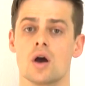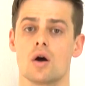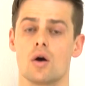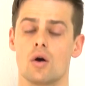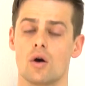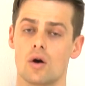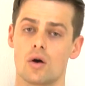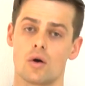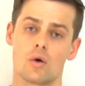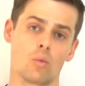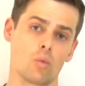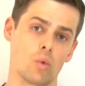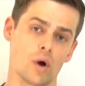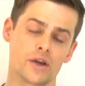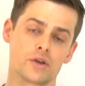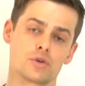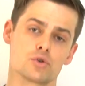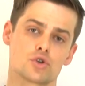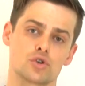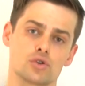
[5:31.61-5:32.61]

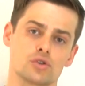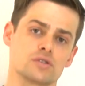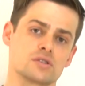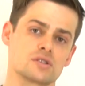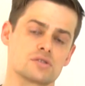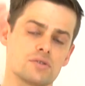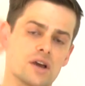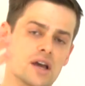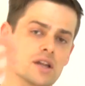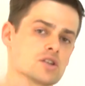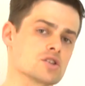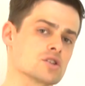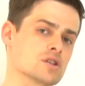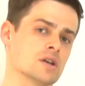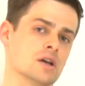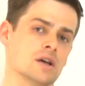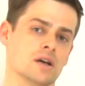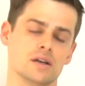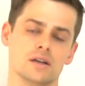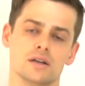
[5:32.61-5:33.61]
why you should stretch,